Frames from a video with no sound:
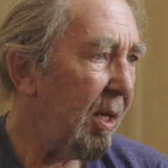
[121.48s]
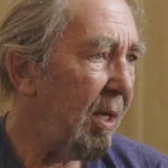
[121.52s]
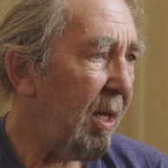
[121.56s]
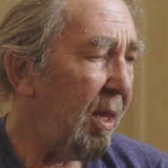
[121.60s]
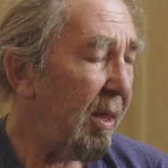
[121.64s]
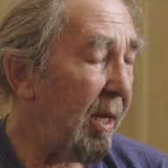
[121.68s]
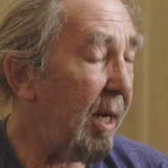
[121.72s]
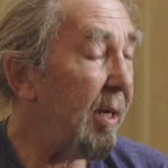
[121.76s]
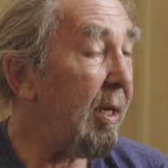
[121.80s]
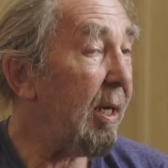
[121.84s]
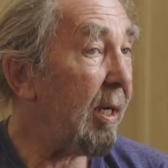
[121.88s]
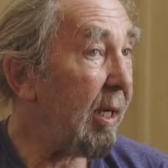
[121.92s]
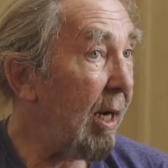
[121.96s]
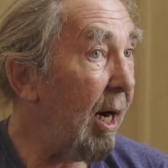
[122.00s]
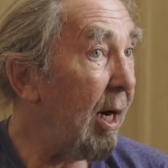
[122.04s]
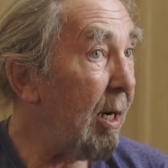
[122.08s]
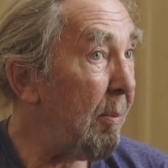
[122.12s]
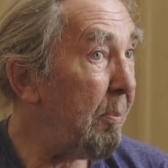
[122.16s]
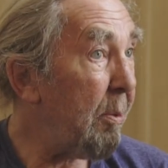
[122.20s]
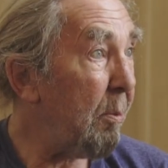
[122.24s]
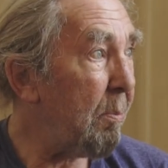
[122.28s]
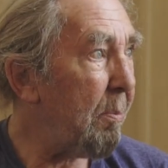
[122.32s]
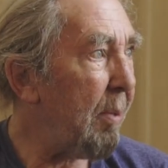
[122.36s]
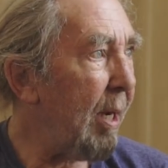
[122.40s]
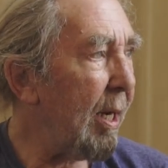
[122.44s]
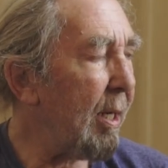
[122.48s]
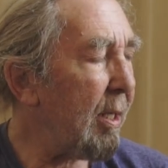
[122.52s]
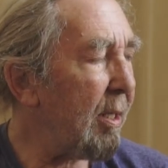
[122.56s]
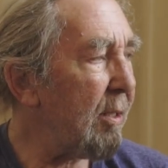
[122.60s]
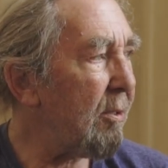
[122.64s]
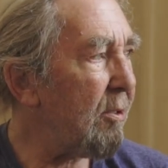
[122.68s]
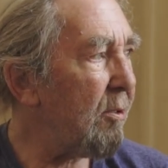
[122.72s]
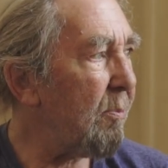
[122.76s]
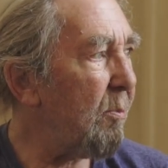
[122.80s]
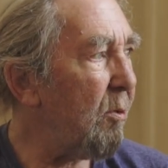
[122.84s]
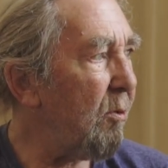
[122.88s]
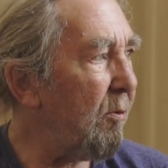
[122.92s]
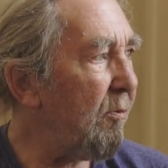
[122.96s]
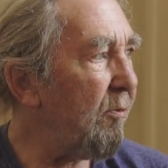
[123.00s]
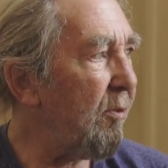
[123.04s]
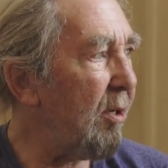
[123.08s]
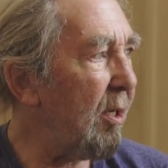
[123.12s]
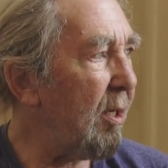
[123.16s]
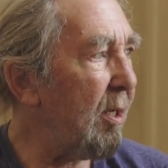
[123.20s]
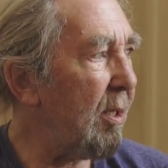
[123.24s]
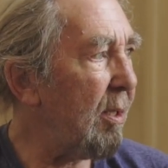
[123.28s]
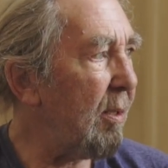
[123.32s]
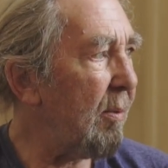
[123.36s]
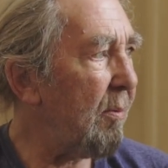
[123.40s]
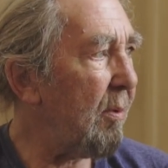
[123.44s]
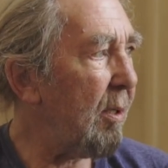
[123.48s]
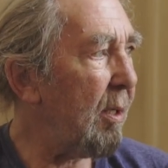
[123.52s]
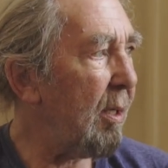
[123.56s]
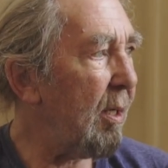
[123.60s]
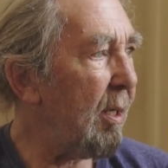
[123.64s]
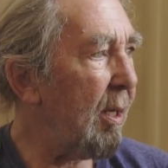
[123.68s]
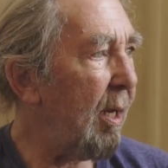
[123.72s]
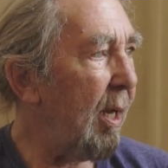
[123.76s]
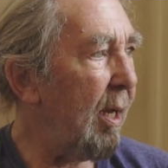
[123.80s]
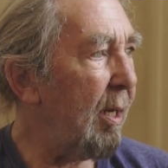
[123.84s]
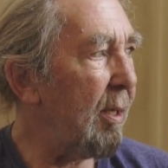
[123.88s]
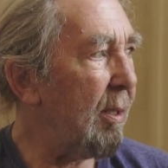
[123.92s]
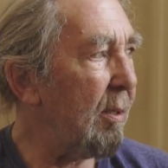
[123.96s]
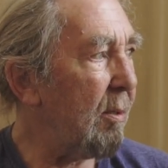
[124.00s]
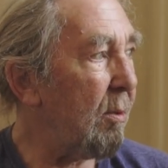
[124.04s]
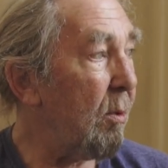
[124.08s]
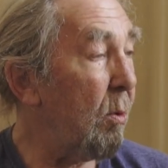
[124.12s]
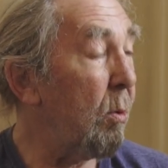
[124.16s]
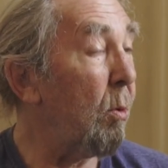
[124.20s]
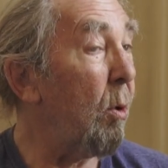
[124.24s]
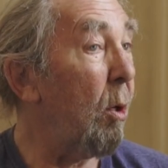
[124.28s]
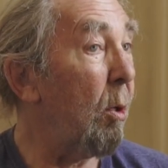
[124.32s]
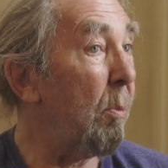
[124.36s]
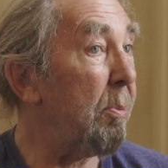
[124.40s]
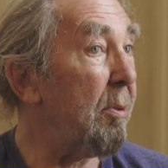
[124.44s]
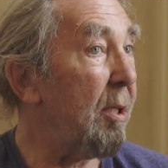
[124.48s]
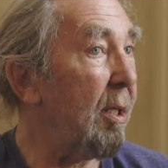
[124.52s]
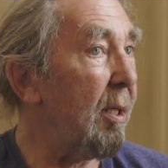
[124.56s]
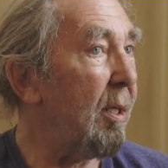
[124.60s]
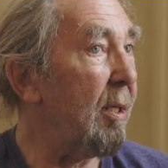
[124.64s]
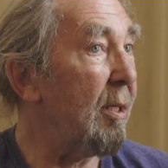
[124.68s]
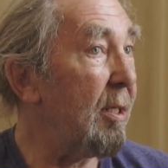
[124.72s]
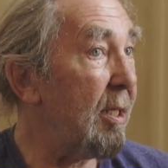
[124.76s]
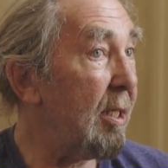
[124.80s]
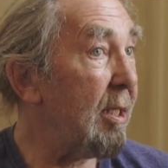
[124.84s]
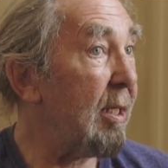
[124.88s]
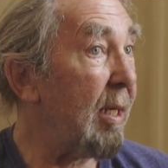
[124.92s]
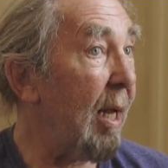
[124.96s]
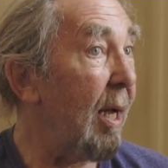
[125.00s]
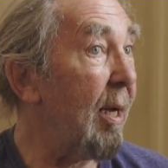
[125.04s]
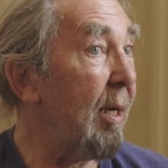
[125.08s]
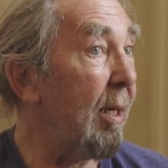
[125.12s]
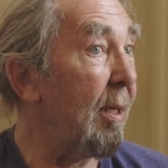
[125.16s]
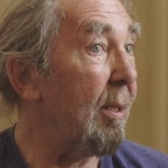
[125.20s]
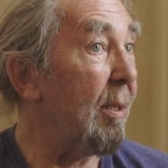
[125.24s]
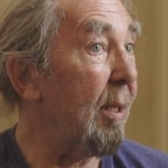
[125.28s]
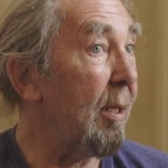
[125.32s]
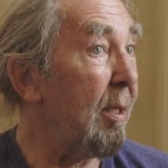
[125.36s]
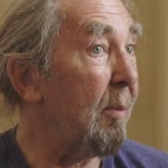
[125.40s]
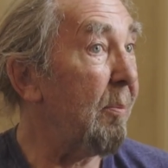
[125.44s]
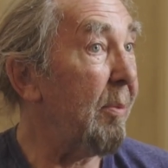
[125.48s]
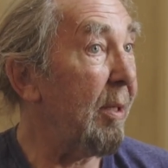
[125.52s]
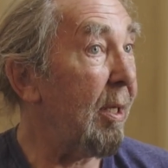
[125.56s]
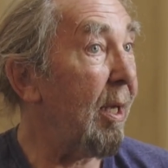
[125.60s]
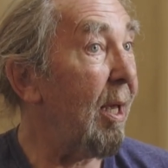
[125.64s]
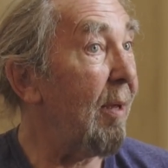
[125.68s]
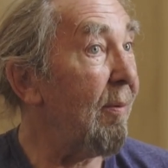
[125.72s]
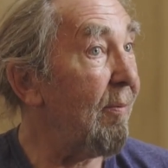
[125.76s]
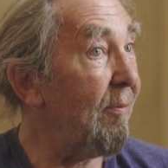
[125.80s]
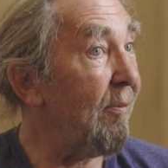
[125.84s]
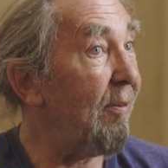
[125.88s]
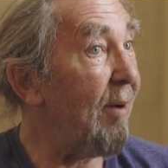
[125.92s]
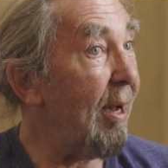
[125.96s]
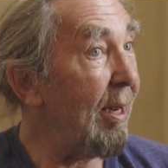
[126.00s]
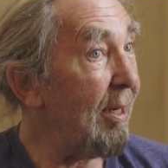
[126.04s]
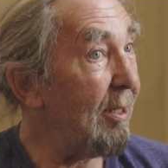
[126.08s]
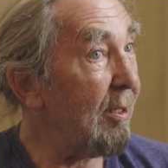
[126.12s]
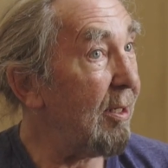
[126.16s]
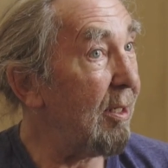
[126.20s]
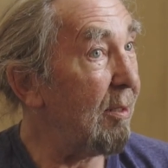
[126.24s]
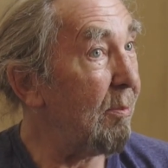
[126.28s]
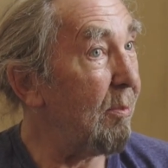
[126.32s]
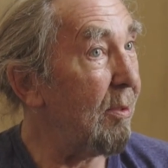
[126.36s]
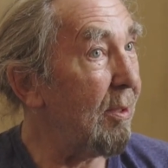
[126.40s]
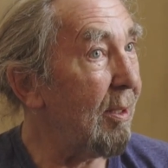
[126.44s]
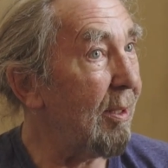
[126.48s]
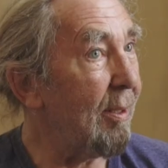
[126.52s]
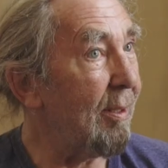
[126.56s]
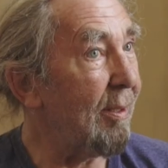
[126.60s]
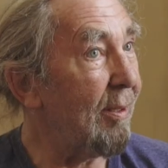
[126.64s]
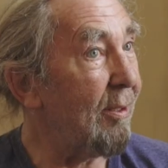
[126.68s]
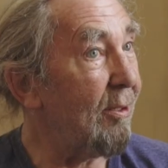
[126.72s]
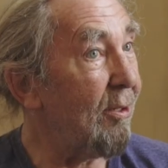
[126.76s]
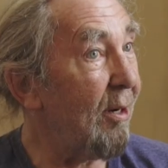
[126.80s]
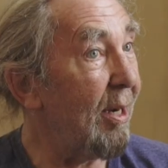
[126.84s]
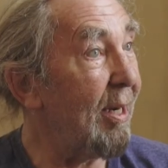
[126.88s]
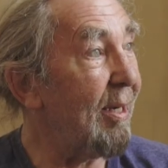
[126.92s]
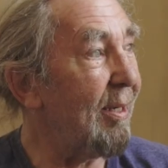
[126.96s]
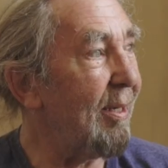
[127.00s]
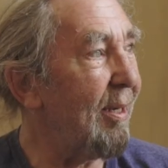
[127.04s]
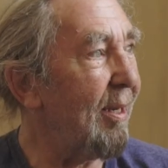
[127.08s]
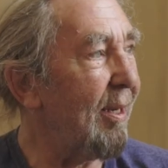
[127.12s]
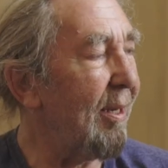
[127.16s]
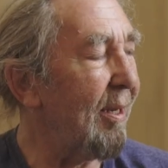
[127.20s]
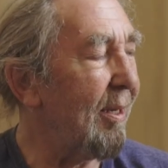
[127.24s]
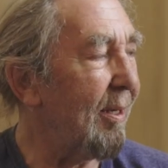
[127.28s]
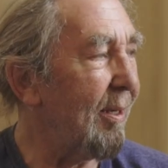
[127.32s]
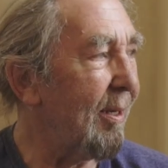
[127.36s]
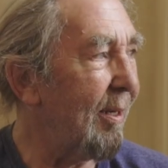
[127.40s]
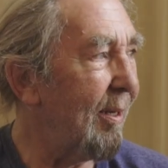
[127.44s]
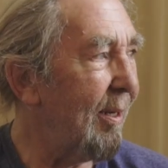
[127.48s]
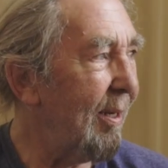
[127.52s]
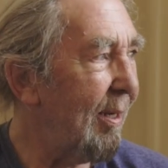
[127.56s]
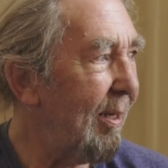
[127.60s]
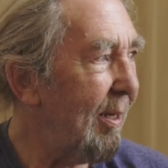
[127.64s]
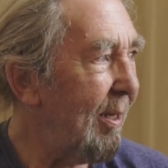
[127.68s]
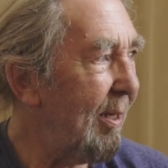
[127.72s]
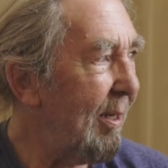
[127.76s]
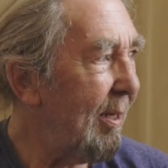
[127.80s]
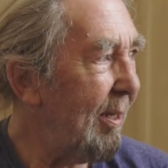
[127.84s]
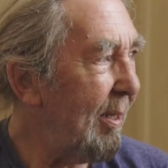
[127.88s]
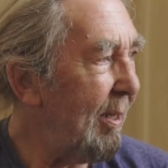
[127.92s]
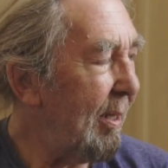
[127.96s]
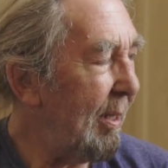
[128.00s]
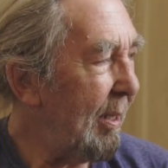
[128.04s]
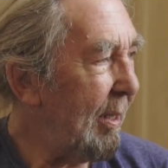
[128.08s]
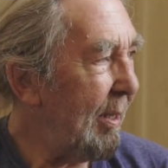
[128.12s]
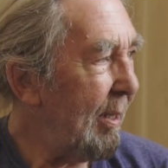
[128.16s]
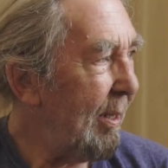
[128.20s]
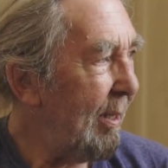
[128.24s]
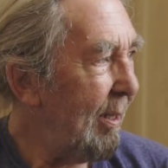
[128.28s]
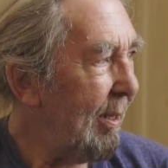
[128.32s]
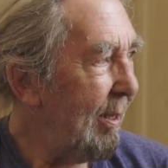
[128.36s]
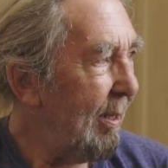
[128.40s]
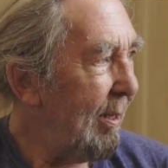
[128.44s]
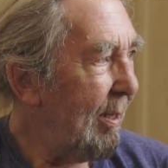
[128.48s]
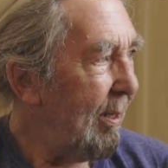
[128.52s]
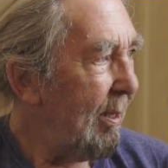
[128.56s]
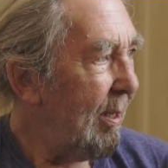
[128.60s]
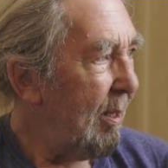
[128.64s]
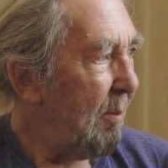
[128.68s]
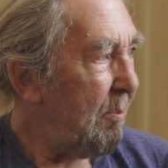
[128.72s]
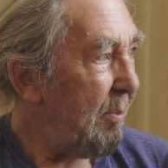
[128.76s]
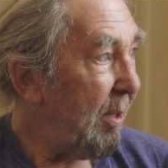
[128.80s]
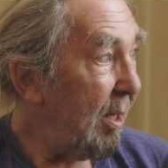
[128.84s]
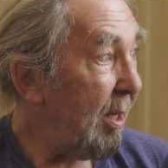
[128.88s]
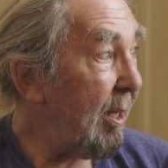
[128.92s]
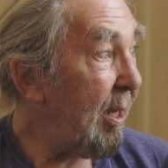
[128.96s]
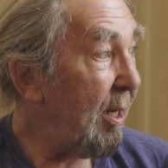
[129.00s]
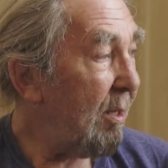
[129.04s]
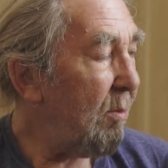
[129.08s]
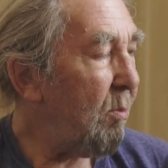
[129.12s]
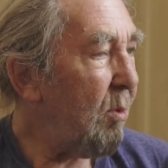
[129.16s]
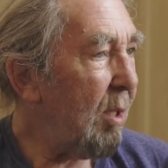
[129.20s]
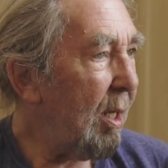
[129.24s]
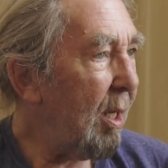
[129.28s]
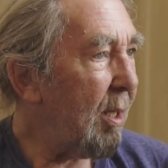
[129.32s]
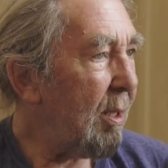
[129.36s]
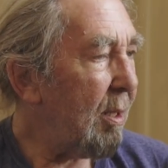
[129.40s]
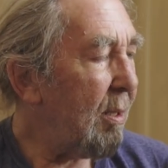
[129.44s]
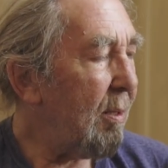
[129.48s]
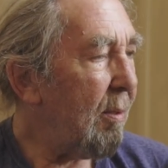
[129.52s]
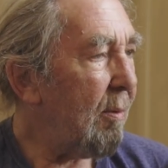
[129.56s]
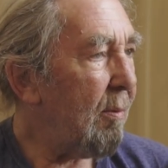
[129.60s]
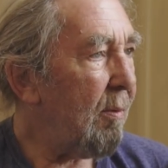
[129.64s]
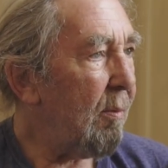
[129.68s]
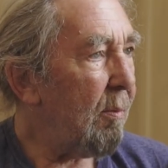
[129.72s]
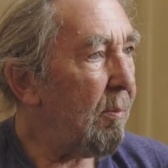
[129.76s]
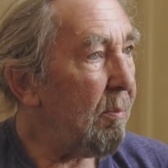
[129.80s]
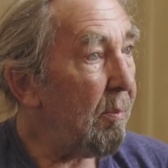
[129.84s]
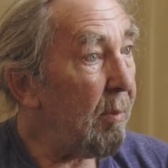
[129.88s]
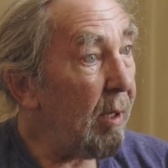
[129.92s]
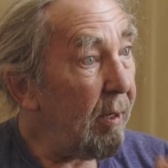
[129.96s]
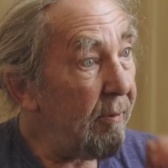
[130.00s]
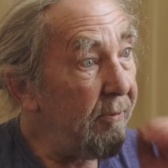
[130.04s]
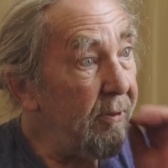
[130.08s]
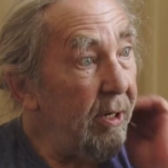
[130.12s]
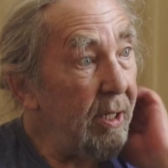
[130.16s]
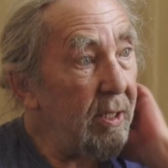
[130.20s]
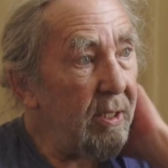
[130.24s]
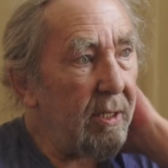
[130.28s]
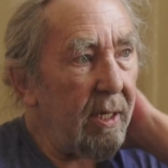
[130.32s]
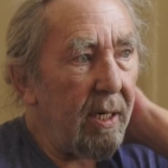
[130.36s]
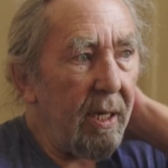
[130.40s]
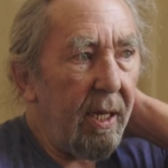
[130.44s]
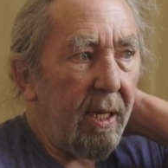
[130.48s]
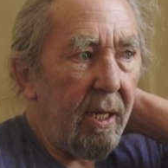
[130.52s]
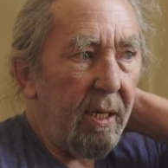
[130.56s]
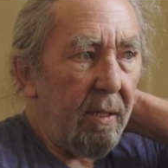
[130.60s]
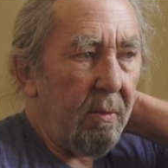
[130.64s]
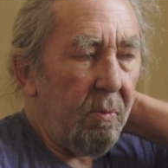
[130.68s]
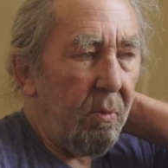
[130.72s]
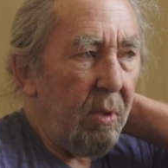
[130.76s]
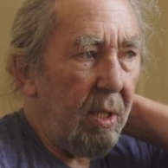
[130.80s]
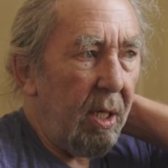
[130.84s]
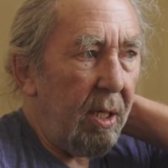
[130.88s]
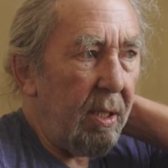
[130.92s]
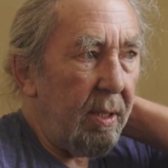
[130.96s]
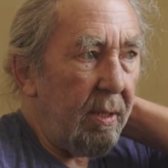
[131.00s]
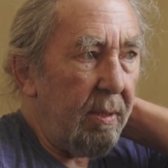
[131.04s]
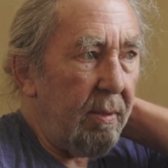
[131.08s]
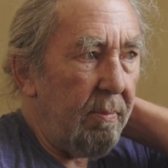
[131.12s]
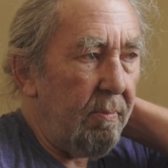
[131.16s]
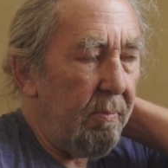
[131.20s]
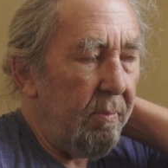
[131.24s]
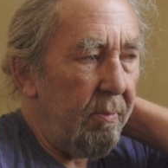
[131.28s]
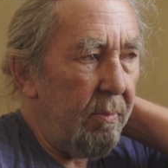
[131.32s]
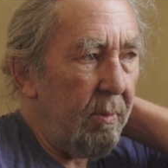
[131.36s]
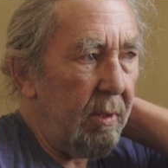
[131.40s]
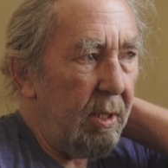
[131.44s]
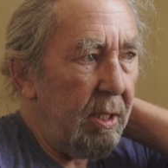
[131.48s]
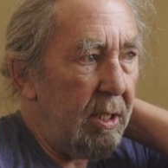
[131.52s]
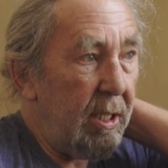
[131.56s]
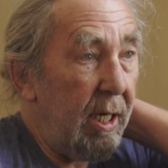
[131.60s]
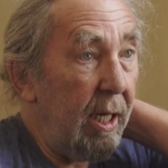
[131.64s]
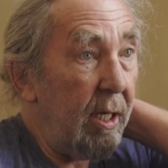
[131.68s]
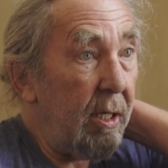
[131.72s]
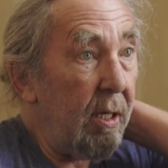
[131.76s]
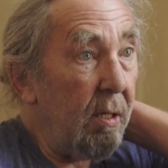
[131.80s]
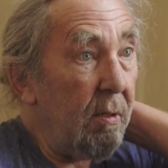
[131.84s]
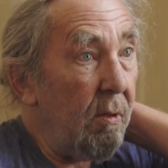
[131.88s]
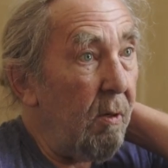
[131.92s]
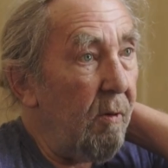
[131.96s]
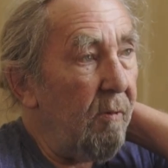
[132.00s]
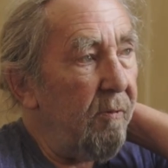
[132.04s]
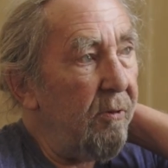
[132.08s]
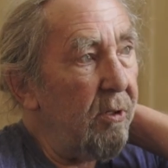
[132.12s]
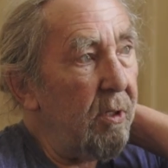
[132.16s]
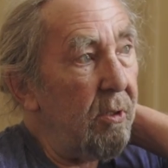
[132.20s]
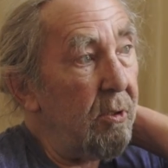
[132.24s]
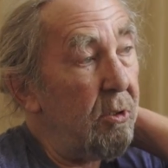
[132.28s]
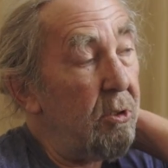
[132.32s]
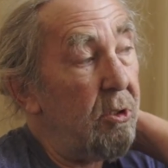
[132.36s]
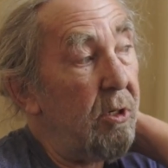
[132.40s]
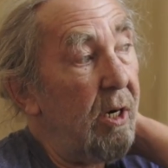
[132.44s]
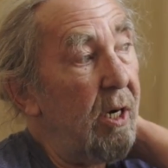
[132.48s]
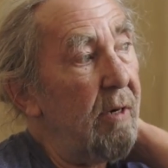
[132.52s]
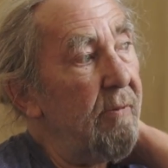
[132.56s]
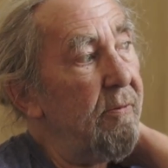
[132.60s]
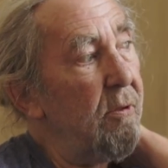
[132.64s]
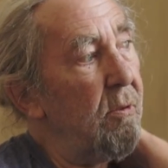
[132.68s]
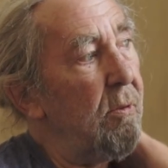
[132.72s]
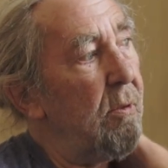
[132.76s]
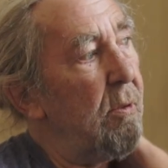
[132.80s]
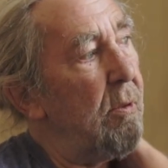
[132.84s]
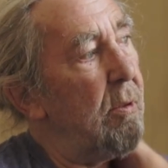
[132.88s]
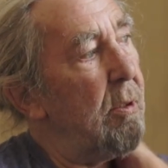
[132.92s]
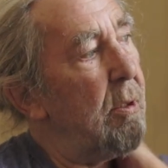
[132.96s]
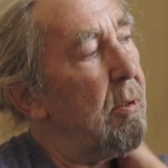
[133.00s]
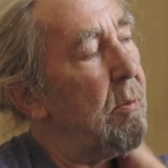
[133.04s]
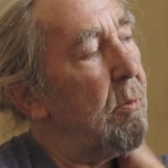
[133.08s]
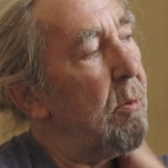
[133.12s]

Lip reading: Then the carpetbaggers moved in and co-opted the style, and it became fashionable and trendy. And by then my friends and I, we had taken off on our travels.